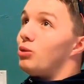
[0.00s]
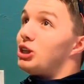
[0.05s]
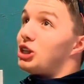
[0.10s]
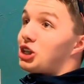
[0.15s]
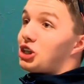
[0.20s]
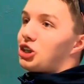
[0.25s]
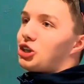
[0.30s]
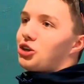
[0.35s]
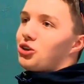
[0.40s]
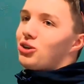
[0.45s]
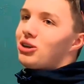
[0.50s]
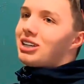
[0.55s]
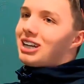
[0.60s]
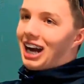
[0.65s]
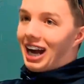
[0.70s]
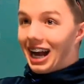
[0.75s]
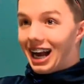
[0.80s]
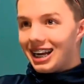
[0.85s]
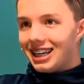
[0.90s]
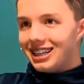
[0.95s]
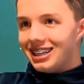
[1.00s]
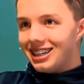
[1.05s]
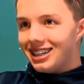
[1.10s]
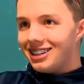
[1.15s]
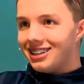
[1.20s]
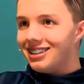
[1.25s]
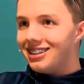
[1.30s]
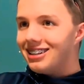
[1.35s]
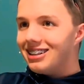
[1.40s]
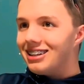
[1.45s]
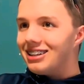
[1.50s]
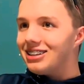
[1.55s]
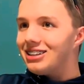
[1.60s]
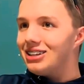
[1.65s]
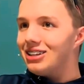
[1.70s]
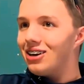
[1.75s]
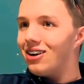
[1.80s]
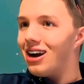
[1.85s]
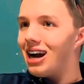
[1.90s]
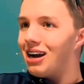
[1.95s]
We should kinda.
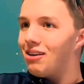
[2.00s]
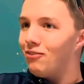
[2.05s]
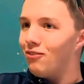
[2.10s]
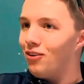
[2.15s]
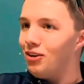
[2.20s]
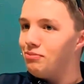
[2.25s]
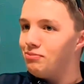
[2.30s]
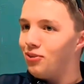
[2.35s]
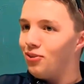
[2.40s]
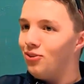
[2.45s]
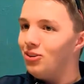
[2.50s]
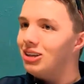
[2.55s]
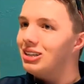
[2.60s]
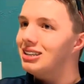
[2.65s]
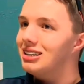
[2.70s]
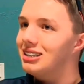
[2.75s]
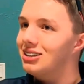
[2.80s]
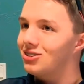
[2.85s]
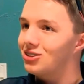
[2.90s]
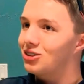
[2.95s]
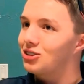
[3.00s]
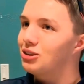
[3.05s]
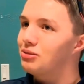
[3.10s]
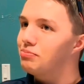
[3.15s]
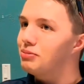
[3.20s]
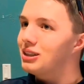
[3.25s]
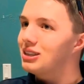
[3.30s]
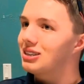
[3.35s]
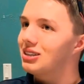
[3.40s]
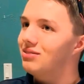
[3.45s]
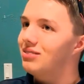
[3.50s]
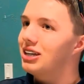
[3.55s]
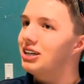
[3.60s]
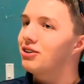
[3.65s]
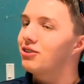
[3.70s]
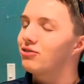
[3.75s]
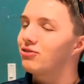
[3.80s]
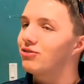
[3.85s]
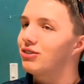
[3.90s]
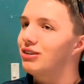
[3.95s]
At one point there should be some
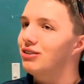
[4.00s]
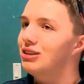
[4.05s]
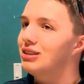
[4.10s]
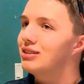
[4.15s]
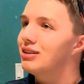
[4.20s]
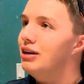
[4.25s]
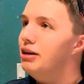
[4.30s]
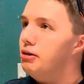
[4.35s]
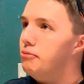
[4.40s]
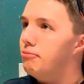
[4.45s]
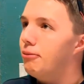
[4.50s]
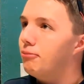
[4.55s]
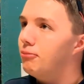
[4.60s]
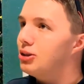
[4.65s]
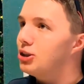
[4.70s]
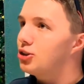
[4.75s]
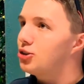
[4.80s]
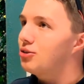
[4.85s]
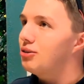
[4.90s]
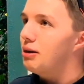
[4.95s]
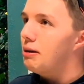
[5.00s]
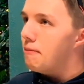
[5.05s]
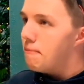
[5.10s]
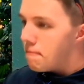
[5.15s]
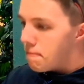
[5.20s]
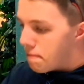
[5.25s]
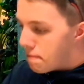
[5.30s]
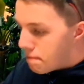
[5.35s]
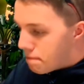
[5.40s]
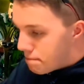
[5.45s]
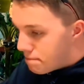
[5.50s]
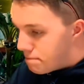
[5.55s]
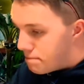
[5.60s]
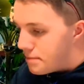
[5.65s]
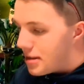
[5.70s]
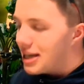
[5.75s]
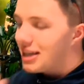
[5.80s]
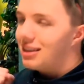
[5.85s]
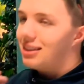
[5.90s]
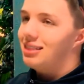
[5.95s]
interference, but we shouldn't
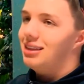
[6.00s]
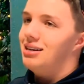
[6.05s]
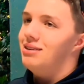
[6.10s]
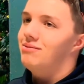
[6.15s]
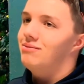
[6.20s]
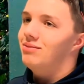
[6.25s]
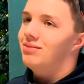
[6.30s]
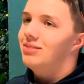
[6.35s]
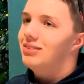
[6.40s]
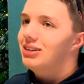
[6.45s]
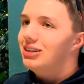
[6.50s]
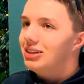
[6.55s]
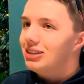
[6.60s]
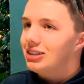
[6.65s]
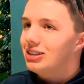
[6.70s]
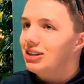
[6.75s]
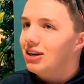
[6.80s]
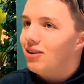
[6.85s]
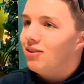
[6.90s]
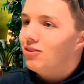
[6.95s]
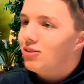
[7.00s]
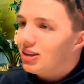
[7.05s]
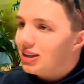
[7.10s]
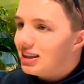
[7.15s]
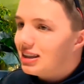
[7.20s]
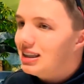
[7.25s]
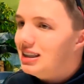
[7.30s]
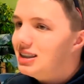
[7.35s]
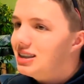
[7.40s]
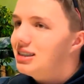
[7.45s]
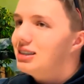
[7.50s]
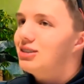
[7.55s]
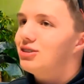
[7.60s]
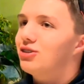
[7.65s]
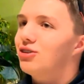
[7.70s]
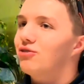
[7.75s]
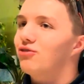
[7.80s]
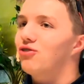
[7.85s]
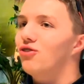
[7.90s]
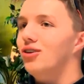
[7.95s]
make them. This is
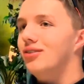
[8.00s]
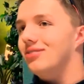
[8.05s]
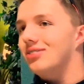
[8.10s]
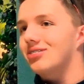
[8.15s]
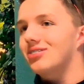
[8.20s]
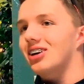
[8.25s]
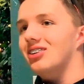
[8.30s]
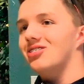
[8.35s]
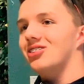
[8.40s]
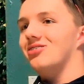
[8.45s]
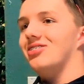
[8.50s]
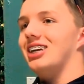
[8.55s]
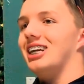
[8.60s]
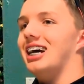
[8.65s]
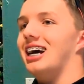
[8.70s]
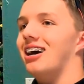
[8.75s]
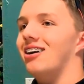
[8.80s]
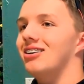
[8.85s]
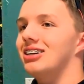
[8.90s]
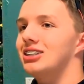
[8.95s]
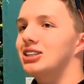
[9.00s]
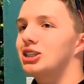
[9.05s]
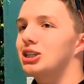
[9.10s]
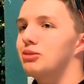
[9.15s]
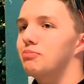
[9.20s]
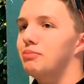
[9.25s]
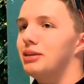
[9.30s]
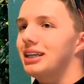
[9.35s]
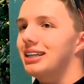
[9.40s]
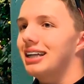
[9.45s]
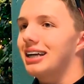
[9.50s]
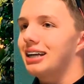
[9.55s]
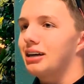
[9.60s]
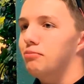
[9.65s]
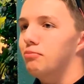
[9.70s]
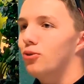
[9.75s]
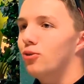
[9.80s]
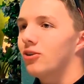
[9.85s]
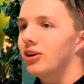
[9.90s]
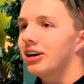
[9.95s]
your form of government now. It should be like a
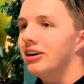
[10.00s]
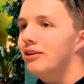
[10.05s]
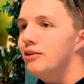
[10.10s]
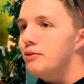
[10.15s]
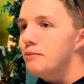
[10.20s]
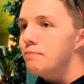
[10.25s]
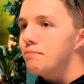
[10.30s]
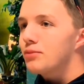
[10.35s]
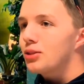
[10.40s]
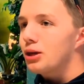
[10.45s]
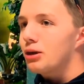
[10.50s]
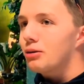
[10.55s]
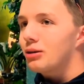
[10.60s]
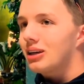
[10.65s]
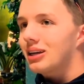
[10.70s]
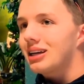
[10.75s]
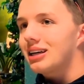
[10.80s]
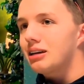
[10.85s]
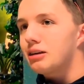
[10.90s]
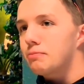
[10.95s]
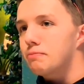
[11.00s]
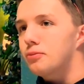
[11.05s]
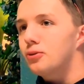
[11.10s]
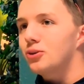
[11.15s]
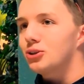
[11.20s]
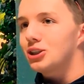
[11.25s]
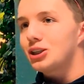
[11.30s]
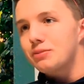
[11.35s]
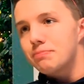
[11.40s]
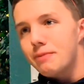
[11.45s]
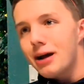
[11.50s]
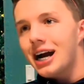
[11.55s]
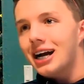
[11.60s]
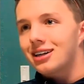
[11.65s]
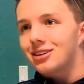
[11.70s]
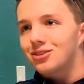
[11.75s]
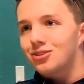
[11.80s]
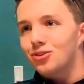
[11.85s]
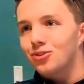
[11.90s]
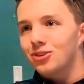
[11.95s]
more push
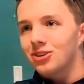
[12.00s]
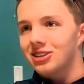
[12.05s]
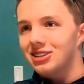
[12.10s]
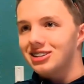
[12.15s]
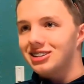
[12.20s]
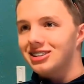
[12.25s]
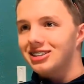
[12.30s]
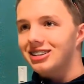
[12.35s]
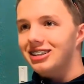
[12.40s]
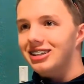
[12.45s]
back towards